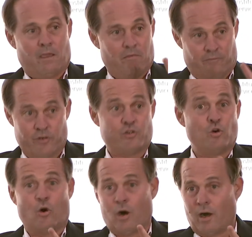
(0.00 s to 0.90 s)
For
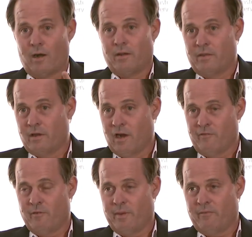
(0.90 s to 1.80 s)
sure, the
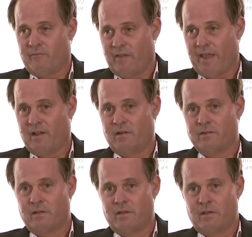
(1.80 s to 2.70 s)
government
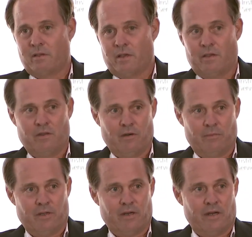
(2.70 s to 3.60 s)
failed in their
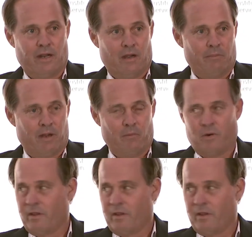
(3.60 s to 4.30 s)
ability to help out one of the